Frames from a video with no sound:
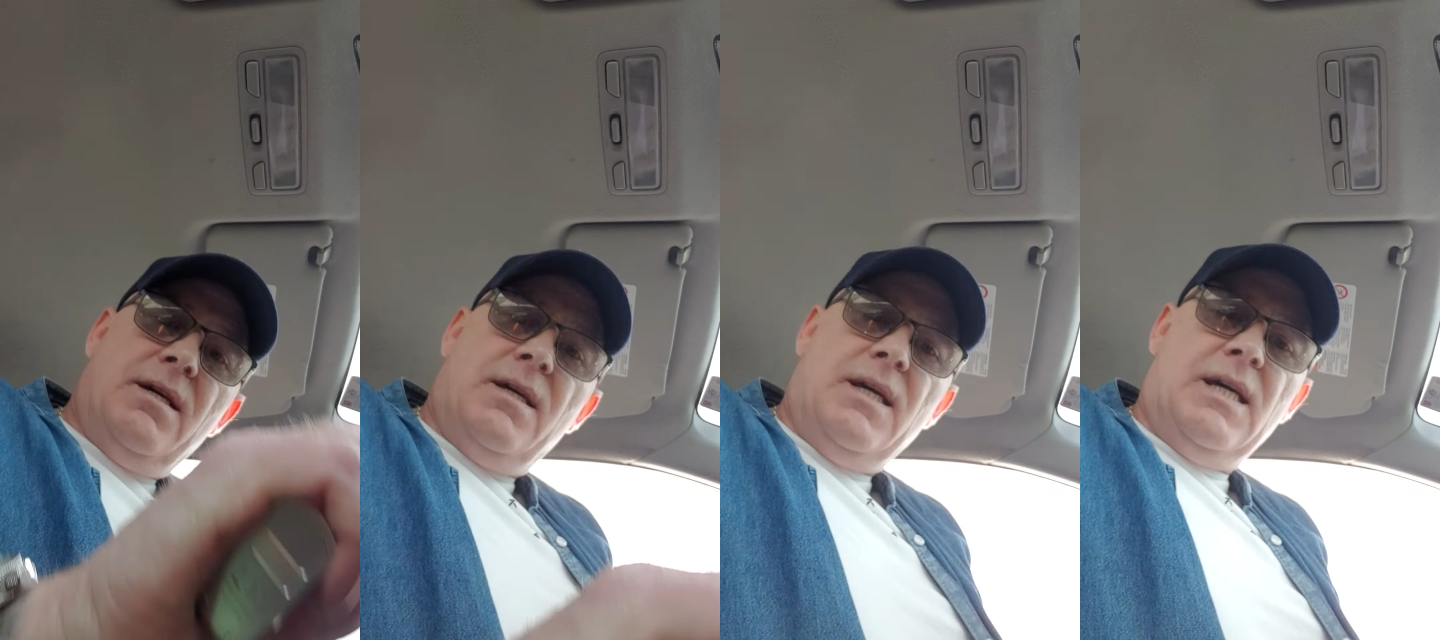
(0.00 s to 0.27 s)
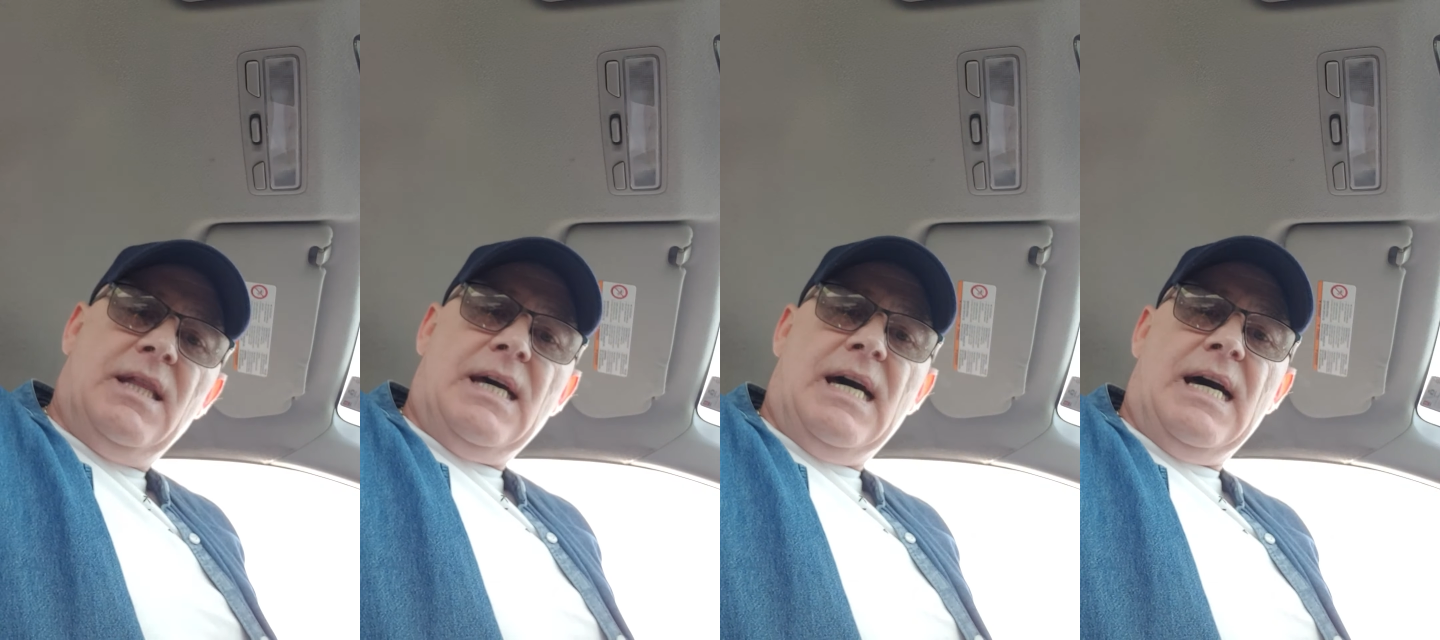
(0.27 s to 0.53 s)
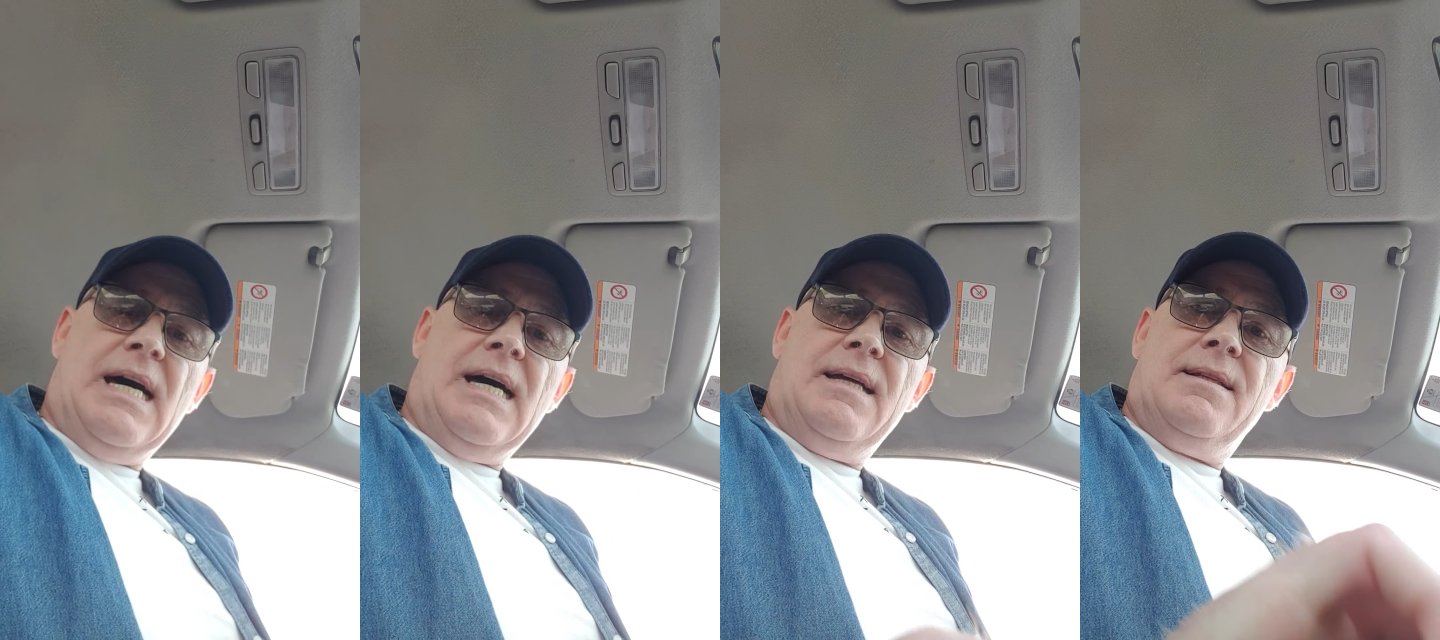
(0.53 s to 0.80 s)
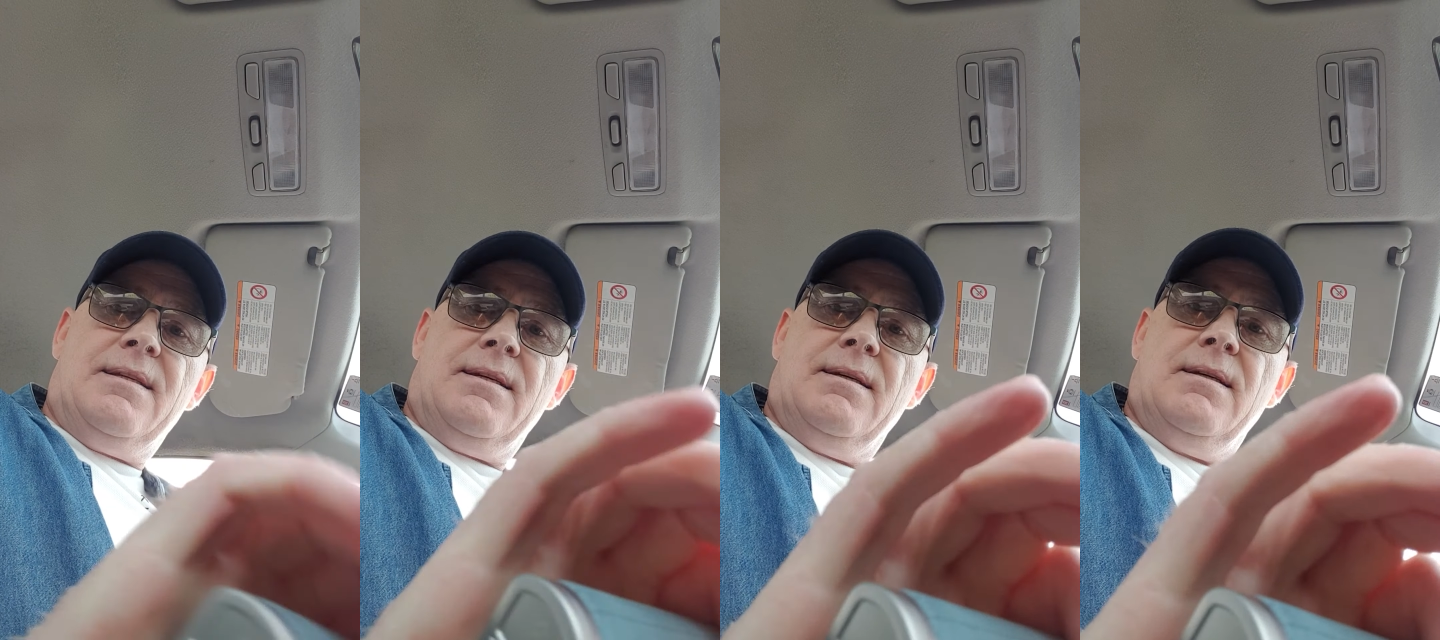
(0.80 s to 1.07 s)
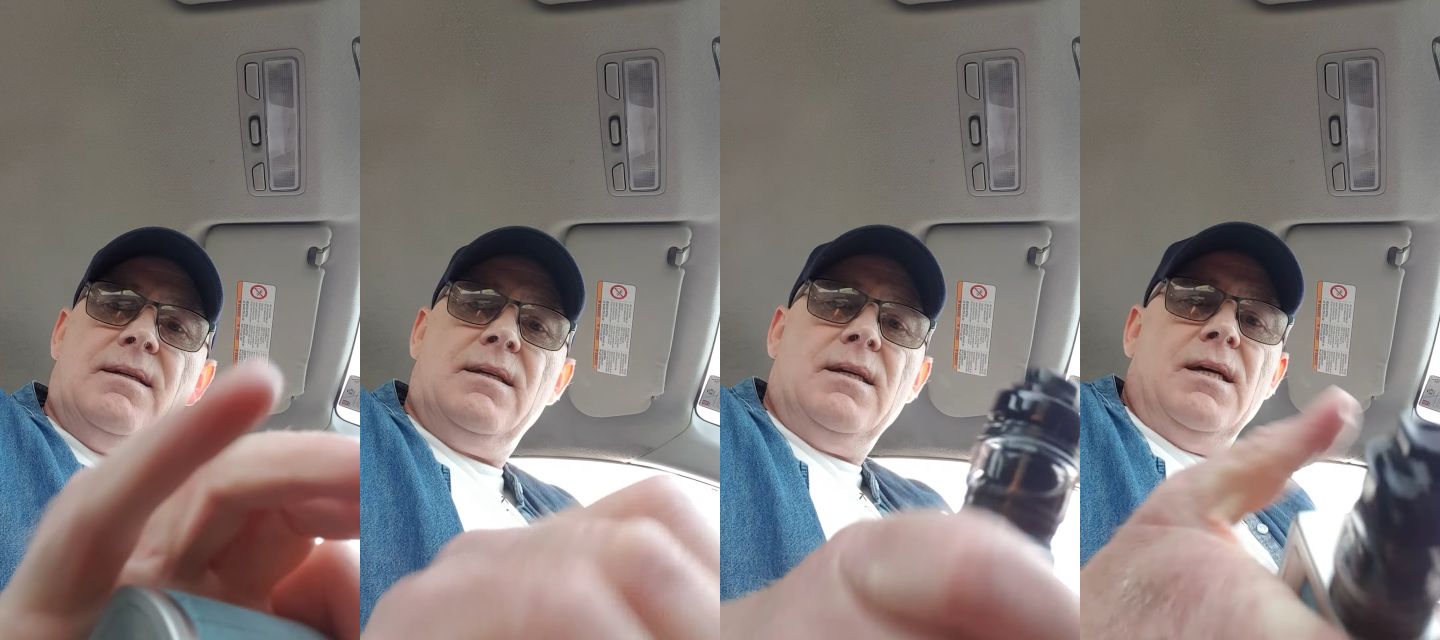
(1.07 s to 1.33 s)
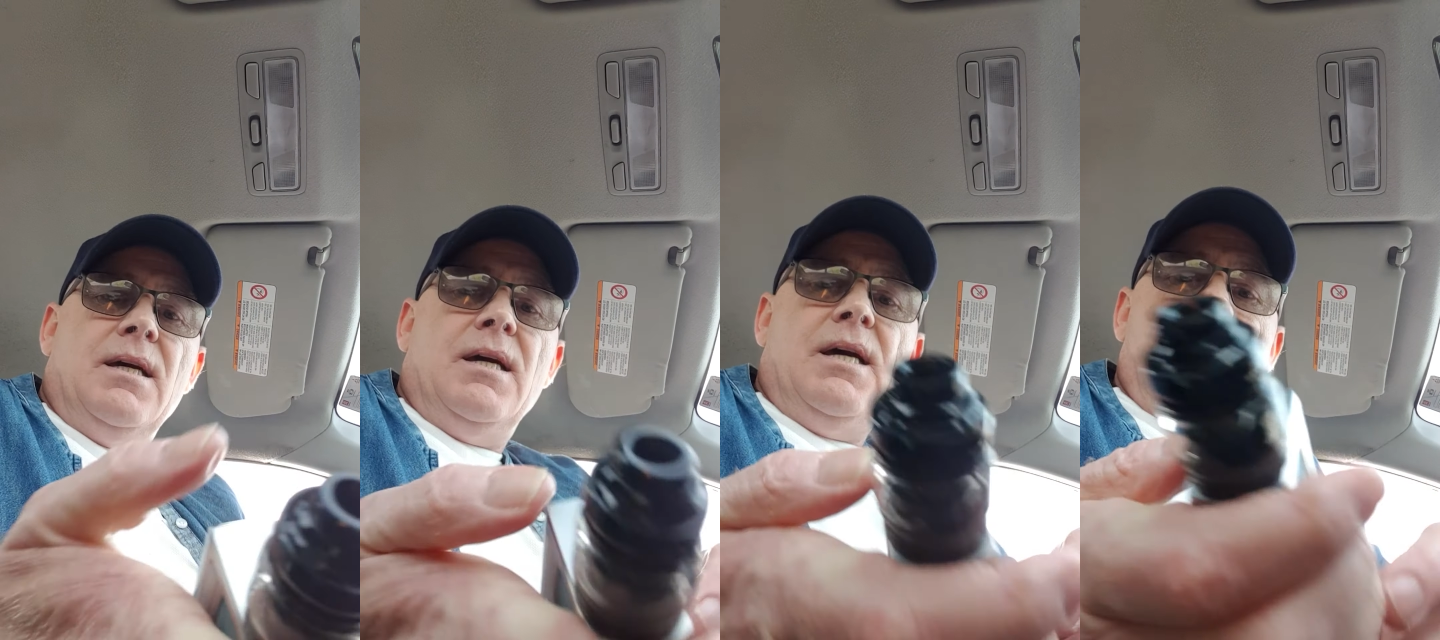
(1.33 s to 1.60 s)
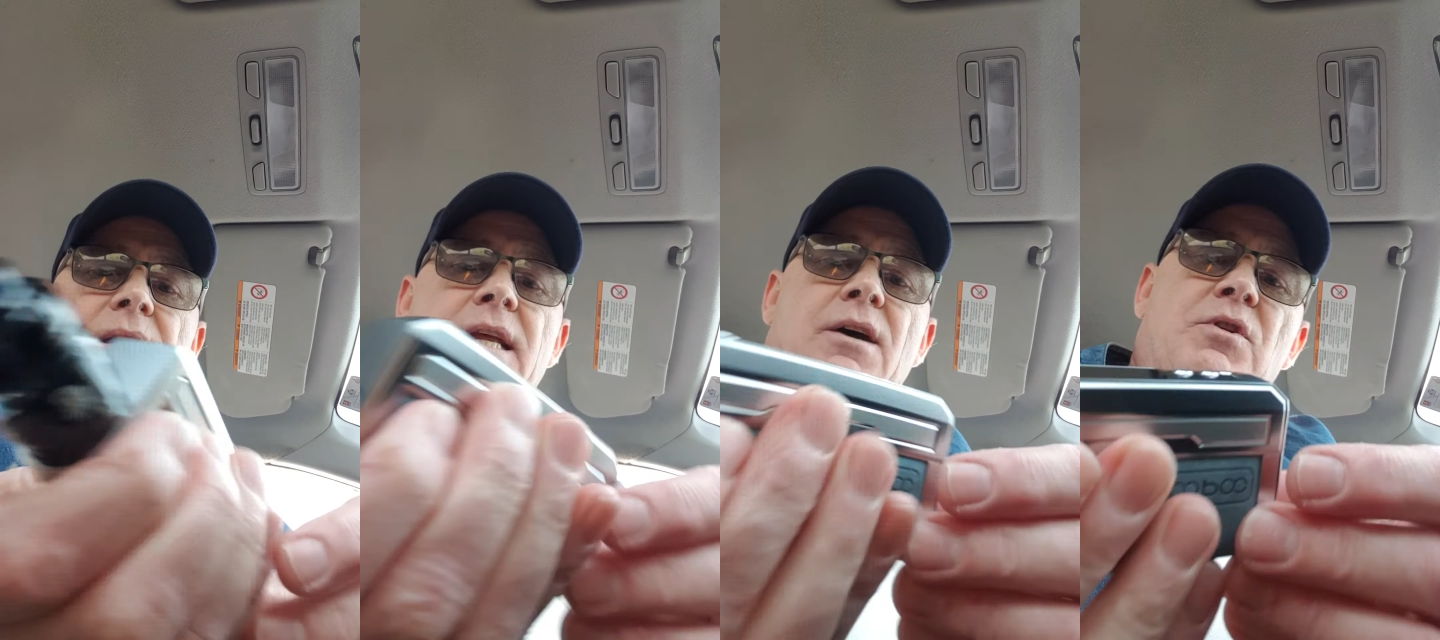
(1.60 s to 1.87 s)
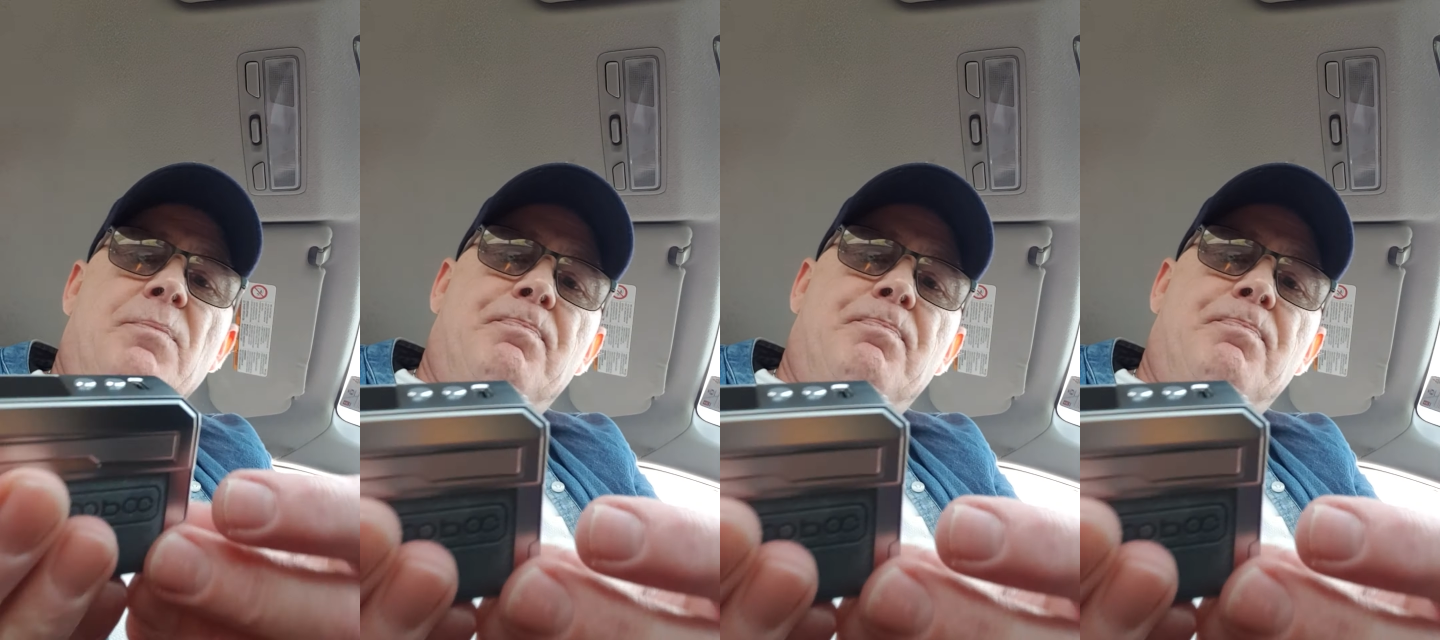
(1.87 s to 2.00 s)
In the hand. Now the